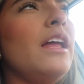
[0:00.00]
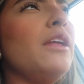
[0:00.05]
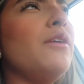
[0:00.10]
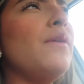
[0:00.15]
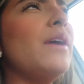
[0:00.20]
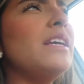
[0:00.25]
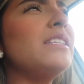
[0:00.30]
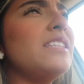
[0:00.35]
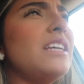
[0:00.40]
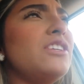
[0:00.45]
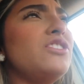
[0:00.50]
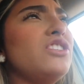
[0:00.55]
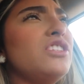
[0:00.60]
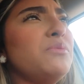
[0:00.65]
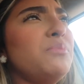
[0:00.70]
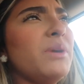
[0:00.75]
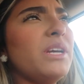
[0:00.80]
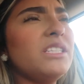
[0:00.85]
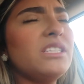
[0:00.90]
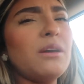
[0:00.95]
anyways, I
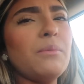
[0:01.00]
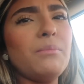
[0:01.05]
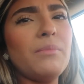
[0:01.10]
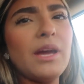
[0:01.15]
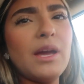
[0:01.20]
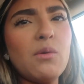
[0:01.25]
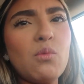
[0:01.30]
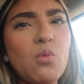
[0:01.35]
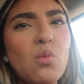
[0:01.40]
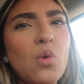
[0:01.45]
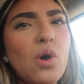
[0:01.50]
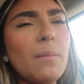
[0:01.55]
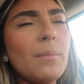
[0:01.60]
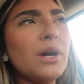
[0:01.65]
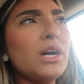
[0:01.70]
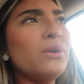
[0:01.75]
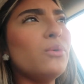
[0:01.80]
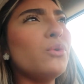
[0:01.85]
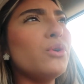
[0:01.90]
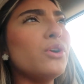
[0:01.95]
just picked up my
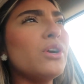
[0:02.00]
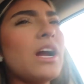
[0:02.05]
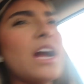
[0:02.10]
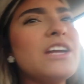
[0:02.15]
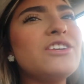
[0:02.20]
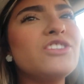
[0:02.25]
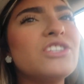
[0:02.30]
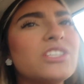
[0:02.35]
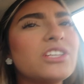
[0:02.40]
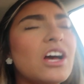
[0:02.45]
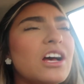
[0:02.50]
Walmart order. I just